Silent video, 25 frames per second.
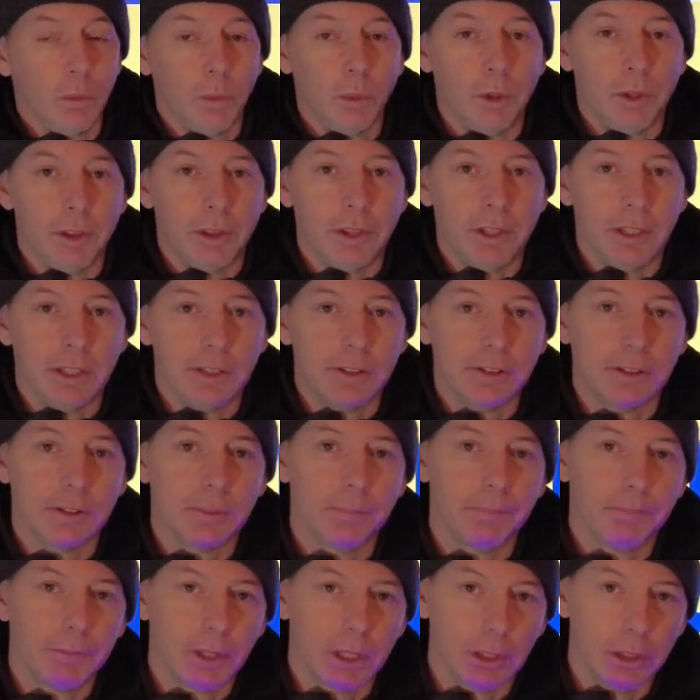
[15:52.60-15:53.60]
with
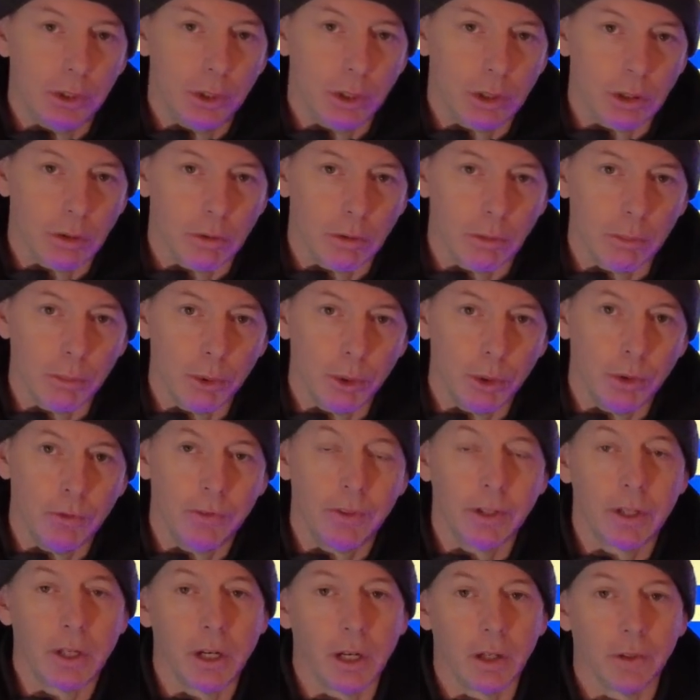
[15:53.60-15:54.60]
this you can
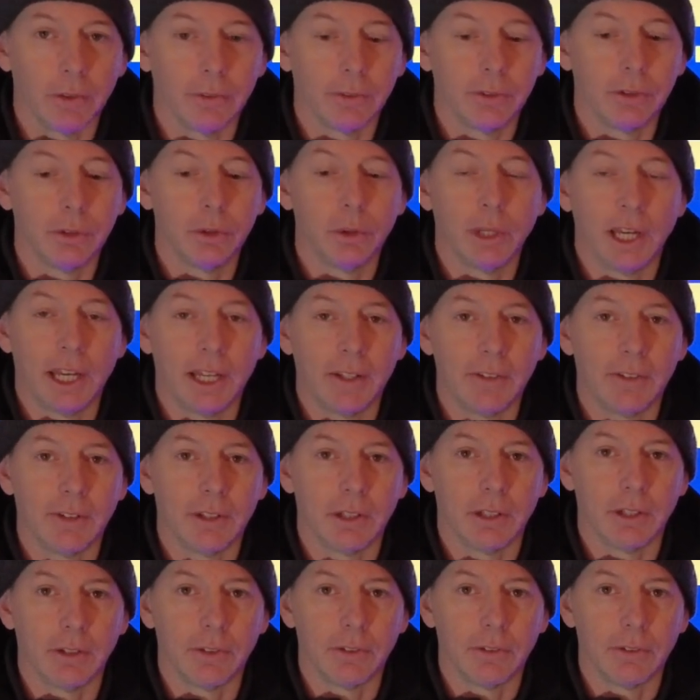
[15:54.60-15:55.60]
remove the goggles 2
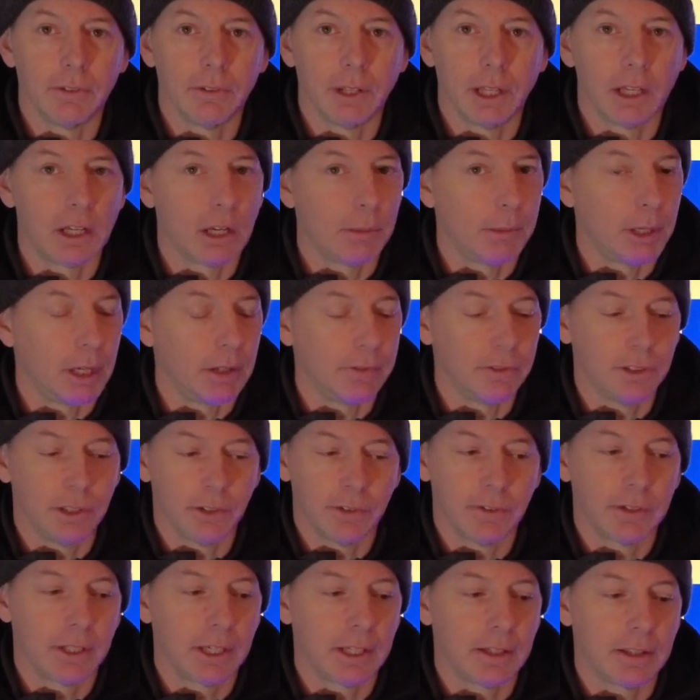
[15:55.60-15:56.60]
antennas they come off
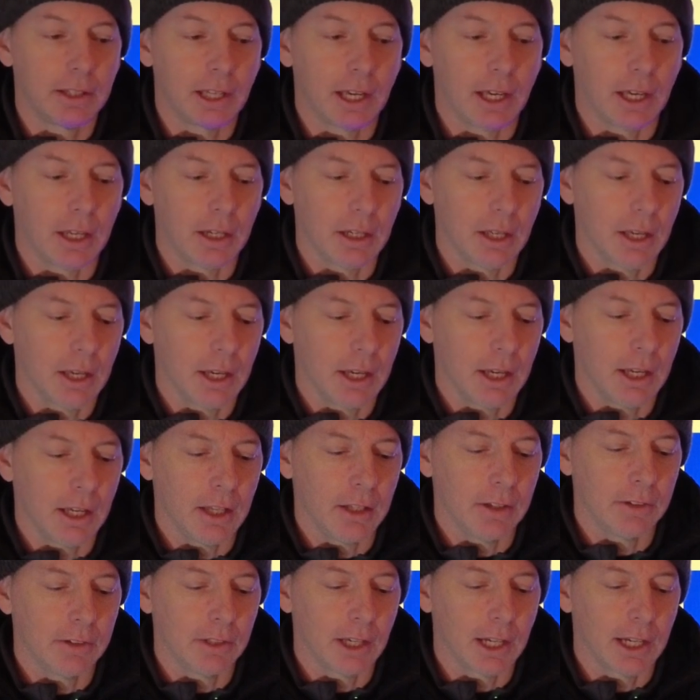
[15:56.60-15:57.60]
just like that
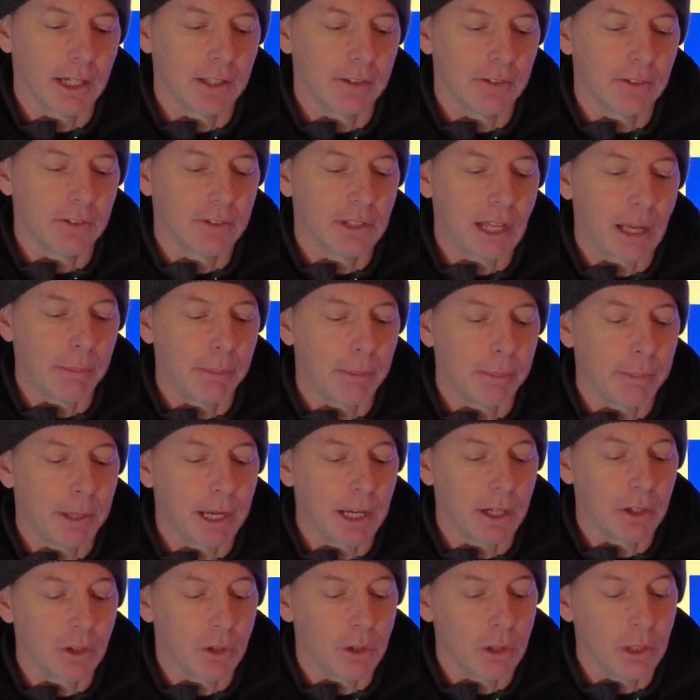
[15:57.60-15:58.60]
and i can snap it
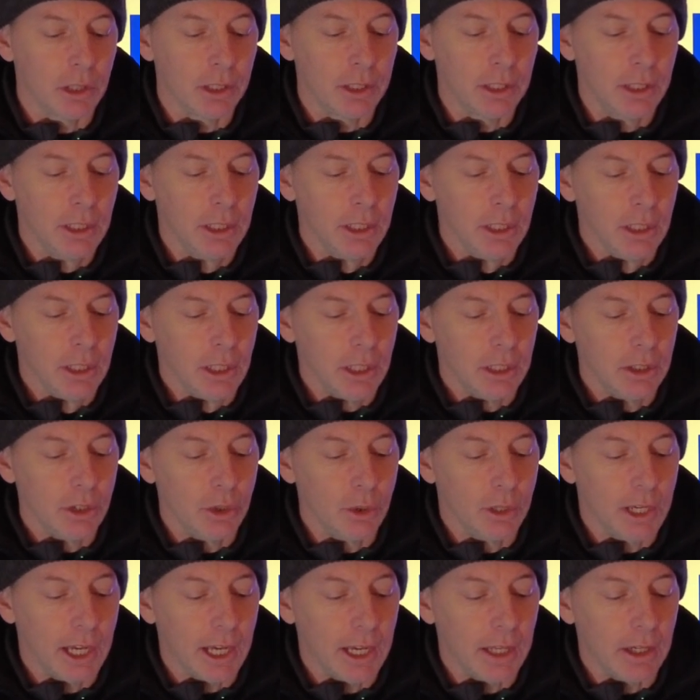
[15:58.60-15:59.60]
back on
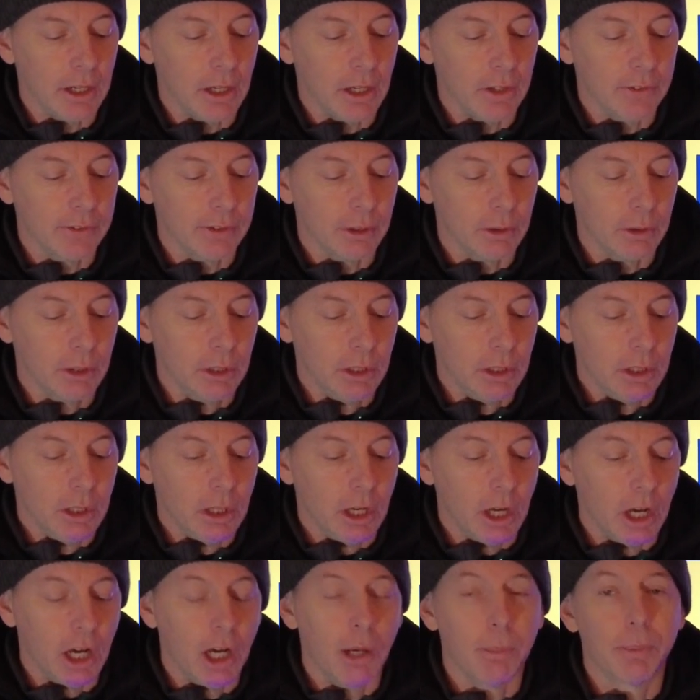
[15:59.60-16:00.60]
you can also
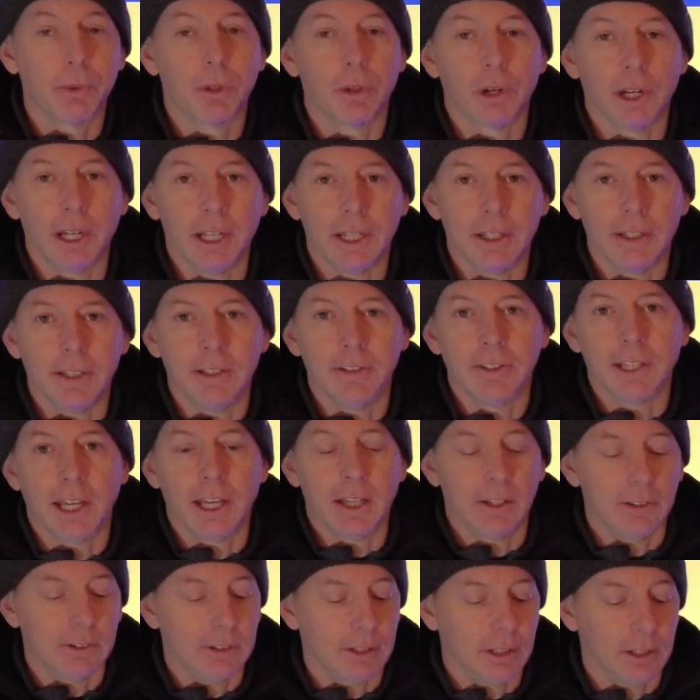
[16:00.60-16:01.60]
upgrade these
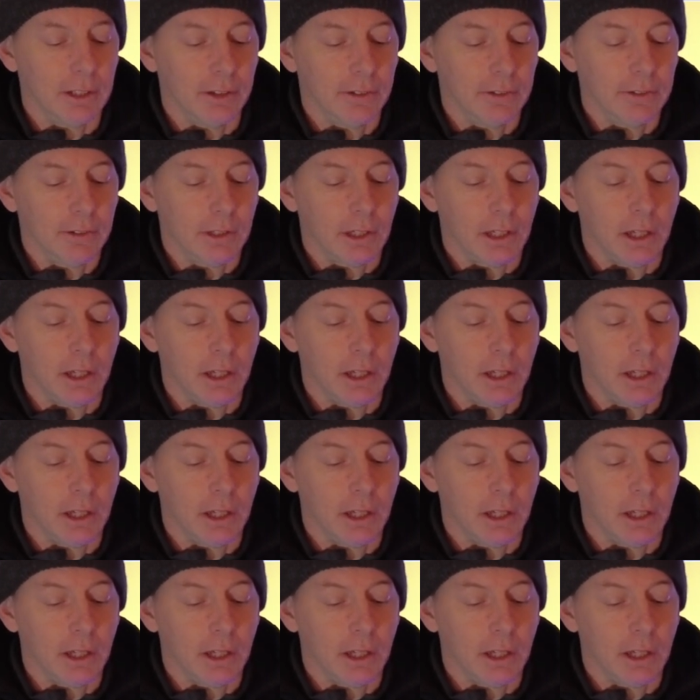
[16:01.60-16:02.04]
antennas